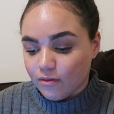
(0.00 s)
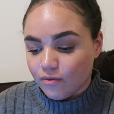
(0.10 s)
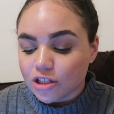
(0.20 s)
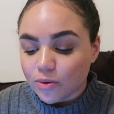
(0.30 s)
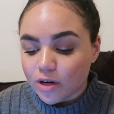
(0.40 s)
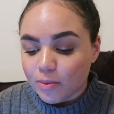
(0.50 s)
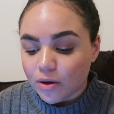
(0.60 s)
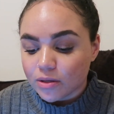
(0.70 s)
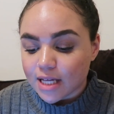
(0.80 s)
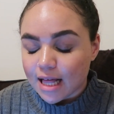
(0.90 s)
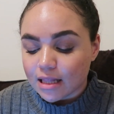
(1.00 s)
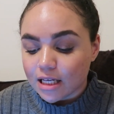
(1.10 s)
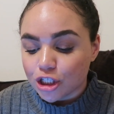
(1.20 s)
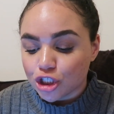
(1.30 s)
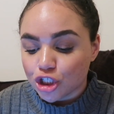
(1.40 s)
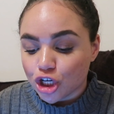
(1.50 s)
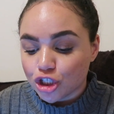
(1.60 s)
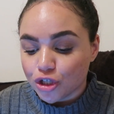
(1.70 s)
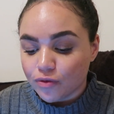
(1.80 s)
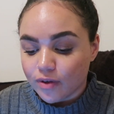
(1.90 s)
I also want to post at least
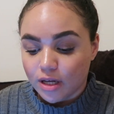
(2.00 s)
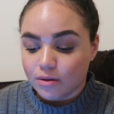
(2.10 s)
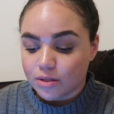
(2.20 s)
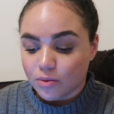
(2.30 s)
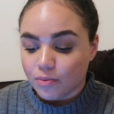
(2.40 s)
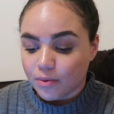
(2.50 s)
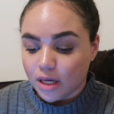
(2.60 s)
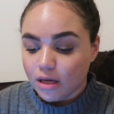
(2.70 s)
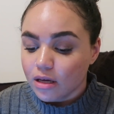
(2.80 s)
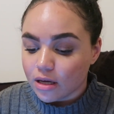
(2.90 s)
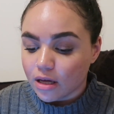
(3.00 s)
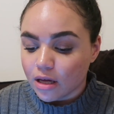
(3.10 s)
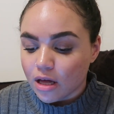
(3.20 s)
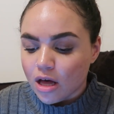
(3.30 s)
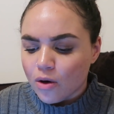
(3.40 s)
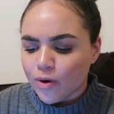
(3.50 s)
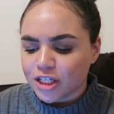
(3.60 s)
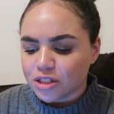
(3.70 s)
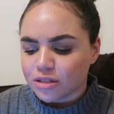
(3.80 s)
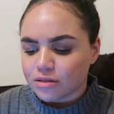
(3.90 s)
2 videos a week,
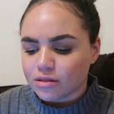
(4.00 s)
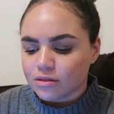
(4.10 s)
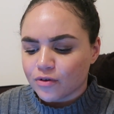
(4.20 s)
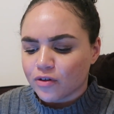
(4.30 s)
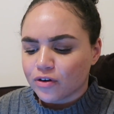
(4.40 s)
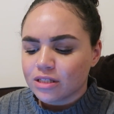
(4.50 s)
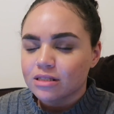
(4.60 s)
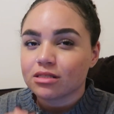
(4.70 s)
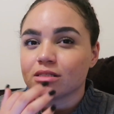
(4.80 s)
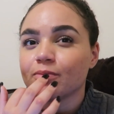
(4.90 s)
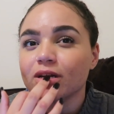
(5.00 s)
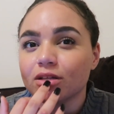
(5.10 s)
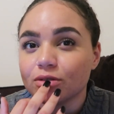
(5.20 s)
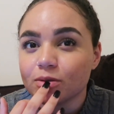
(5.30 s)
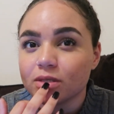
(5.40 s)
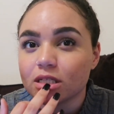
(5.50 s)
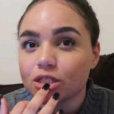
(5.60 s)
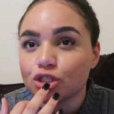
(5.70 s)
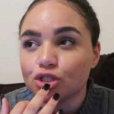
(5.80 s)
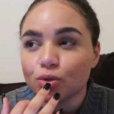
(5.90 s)
which for the first, I've been on YouTube
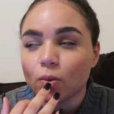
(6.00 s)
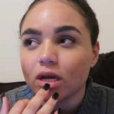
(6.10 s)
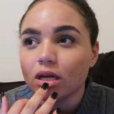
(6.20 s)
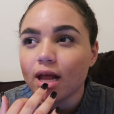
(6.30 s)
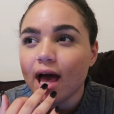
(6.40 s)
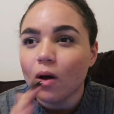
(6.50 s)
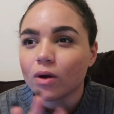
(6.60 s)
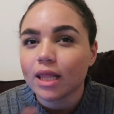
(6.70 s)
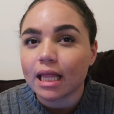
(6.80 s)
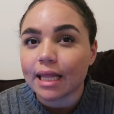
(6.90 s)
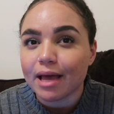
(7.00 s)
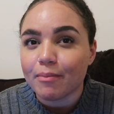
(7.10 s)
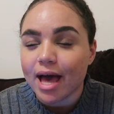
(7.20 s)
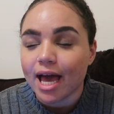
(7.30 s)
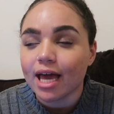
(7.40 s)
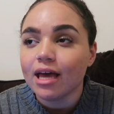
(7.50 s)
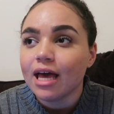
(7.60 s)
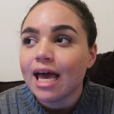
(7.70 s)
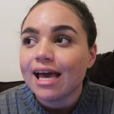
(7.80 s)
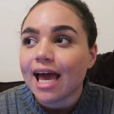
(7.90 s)
since June now, or like late May.
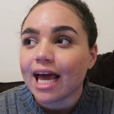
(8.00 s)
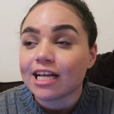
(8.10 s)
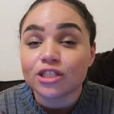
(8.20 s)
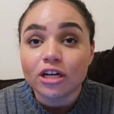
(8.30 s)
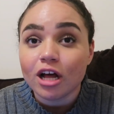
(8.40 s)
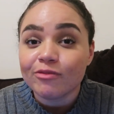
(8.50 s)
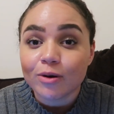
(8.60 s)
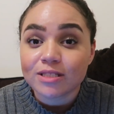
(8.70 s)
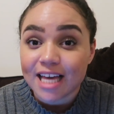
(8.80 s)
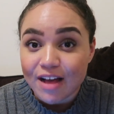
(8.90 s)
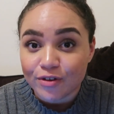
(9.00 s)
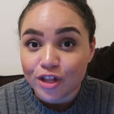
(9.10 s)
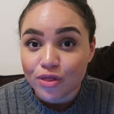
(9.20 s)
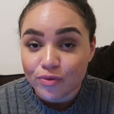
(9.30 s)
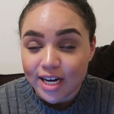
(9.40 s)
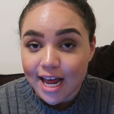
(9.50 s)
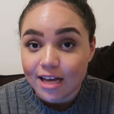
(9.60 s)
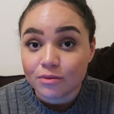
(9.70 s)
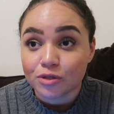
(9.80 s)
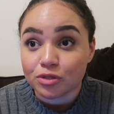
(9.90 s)
And I started off posting every 3
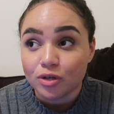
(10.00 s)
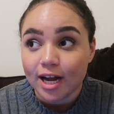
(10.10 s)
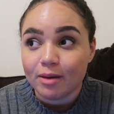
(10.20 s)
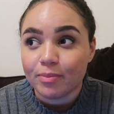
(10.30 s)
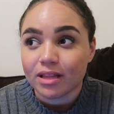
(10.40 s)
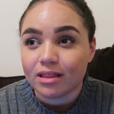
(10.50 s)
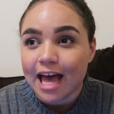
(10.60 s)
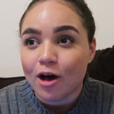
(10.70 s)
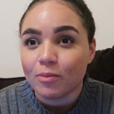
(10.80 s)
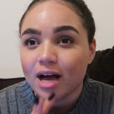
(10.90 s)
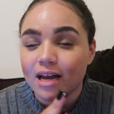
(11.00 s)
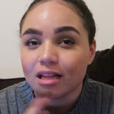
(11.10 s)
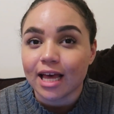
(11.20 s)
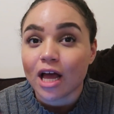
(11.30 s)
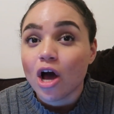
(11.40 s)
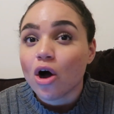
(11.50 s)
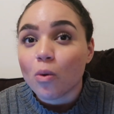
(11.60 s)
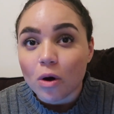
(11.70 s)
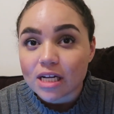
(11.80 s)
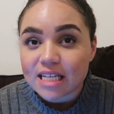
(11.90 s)
days, which was great. But now I'm kind of like,
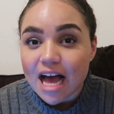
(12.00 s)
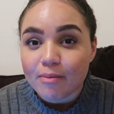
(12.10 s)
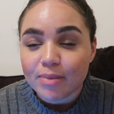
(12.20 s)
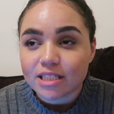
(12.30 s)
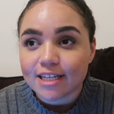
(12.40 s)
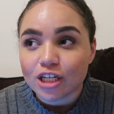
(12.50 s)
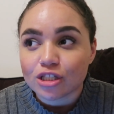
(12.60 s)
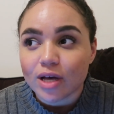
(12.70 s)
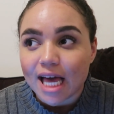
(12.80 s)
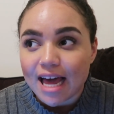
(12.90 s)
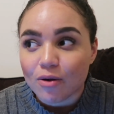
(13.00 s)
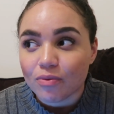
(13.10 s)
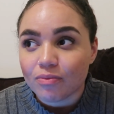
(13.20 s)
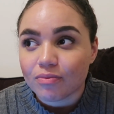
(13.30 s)
work's gotten busier. So like I don't